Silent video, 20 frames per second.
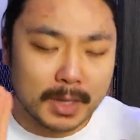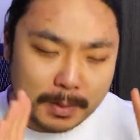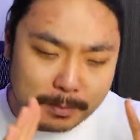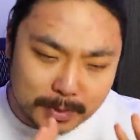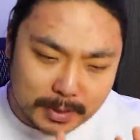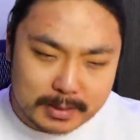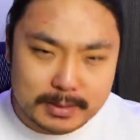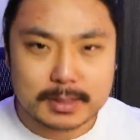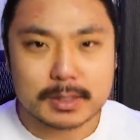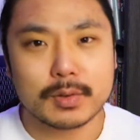
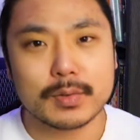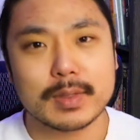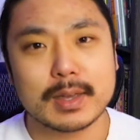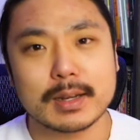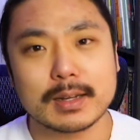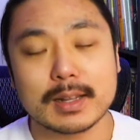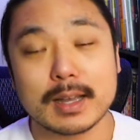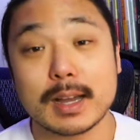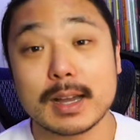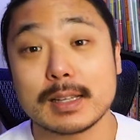But until
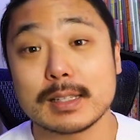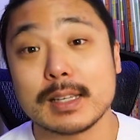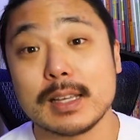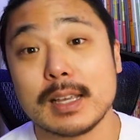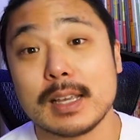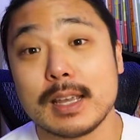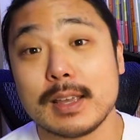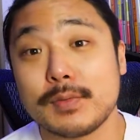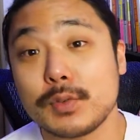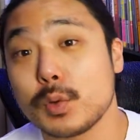then, guys,
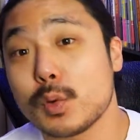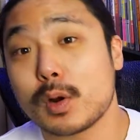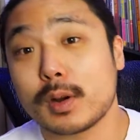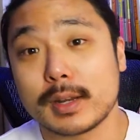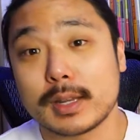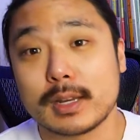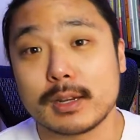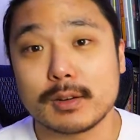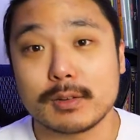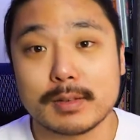if you
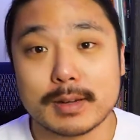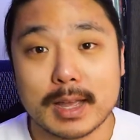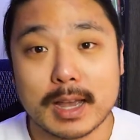are here